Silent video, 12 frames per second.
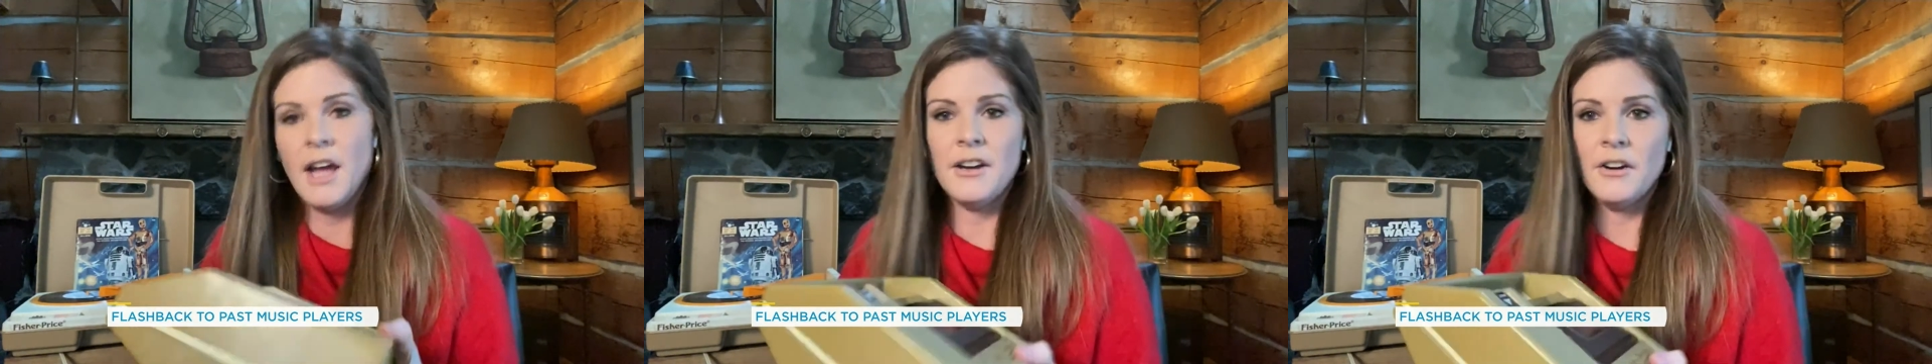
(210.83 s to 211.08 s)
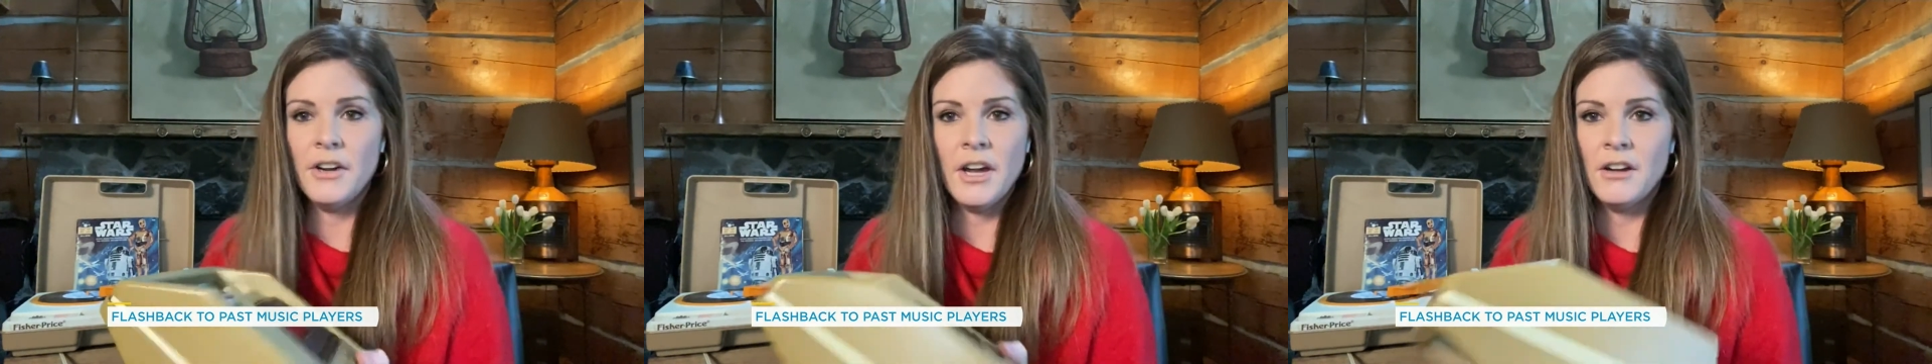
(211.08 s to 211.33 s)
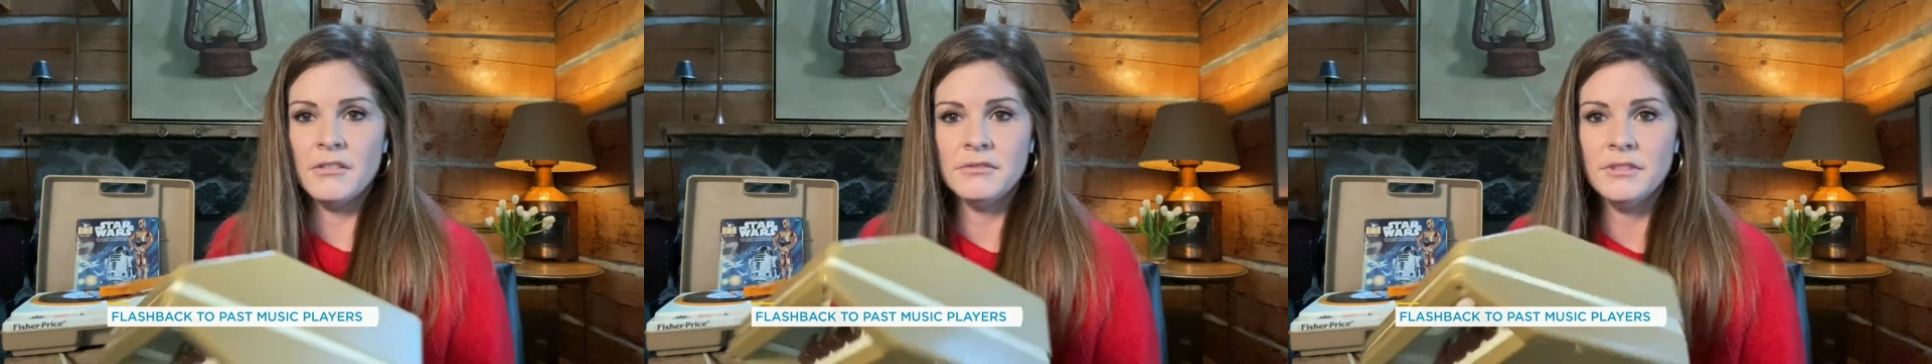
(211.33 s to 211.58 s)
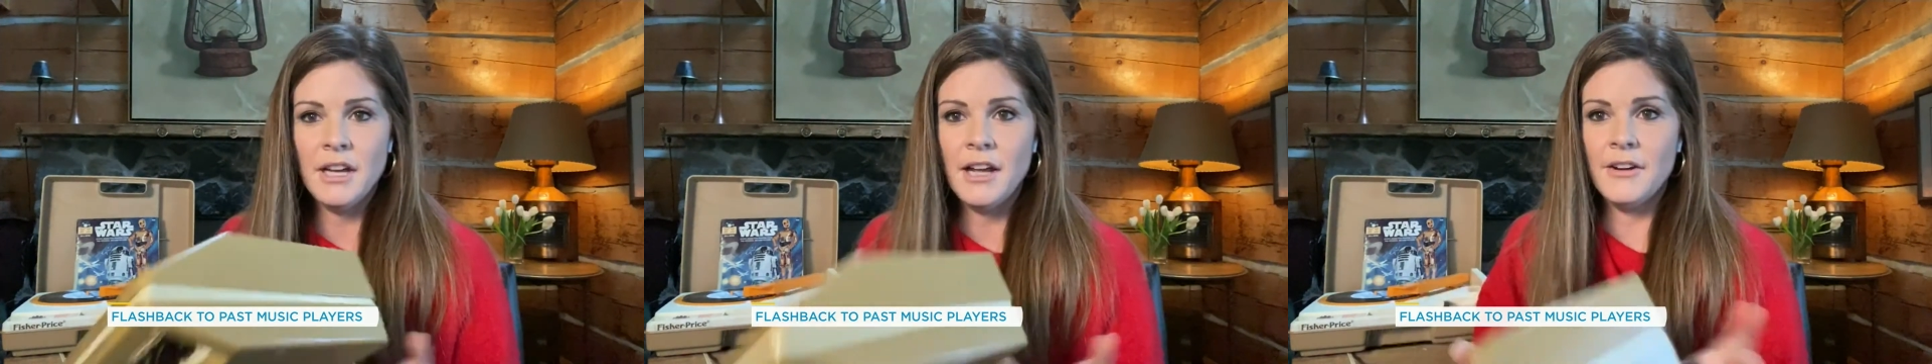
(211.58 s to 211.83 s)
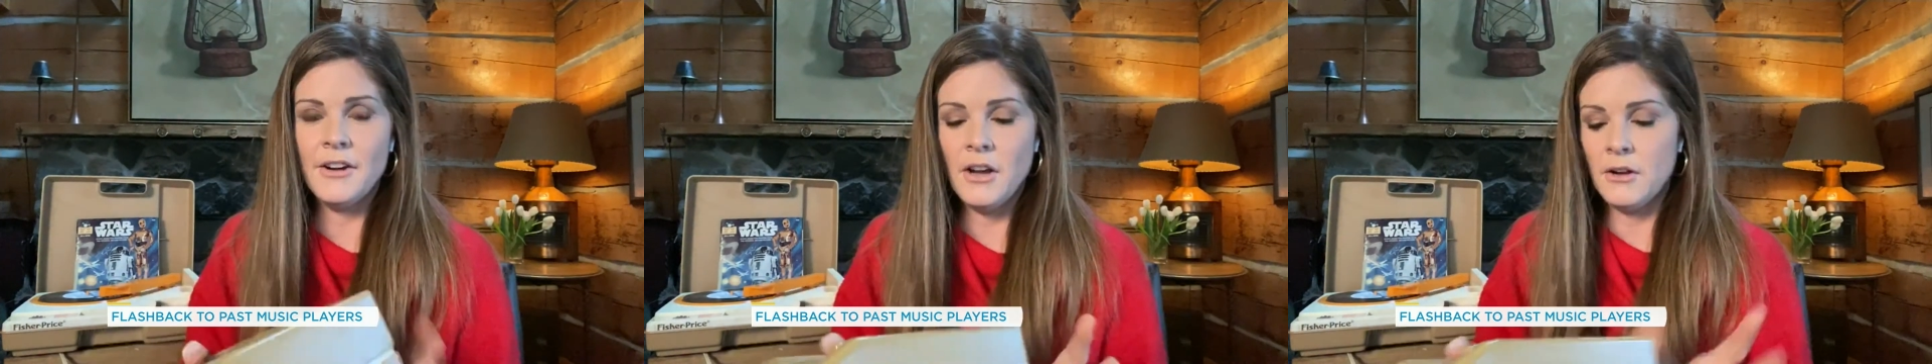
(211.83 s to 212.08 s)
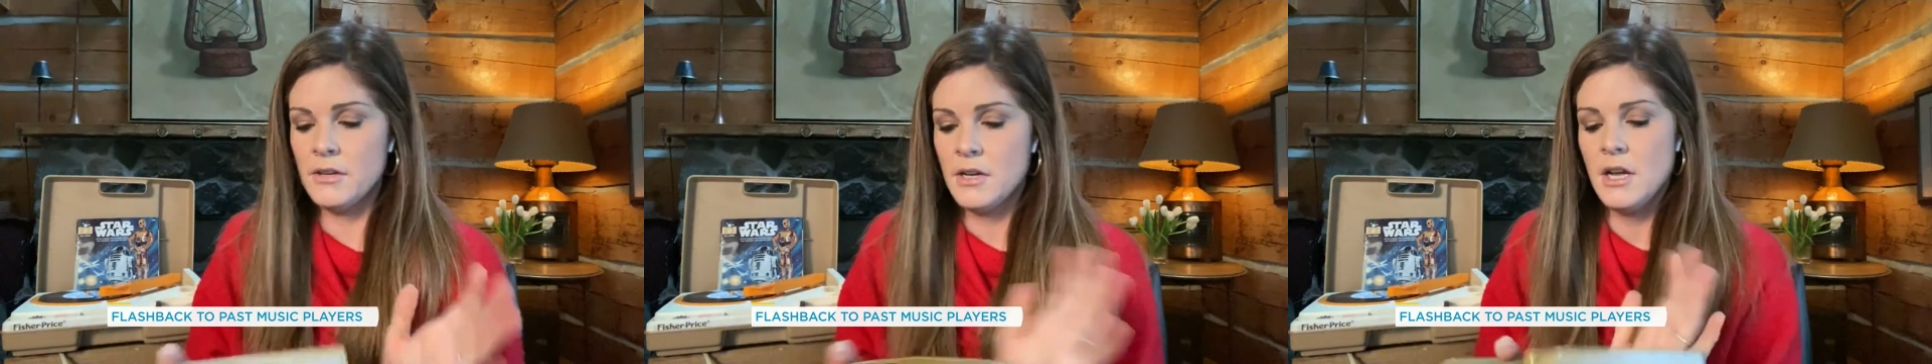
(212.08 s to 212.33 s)
I don't know. It was know. the 70s.
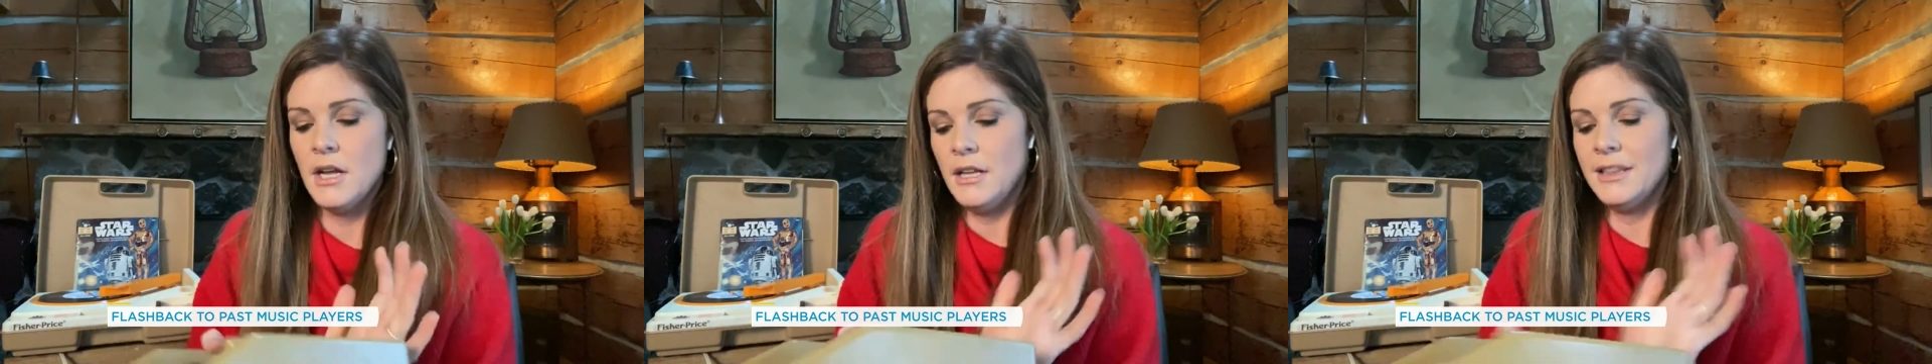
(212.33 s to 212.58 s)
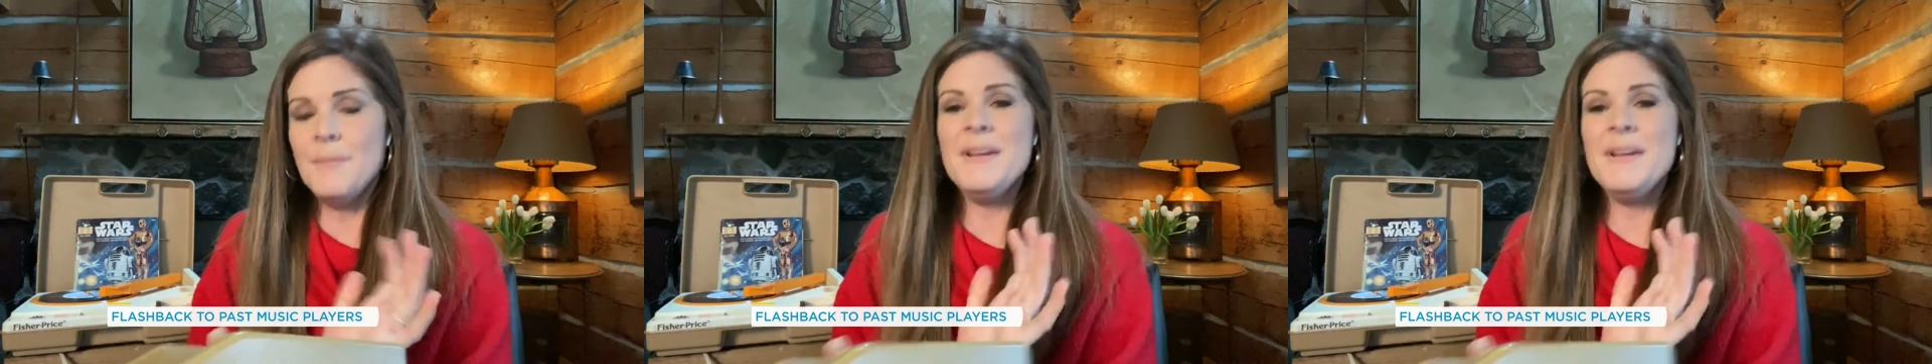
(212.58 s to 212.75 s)
Everything know. was brown.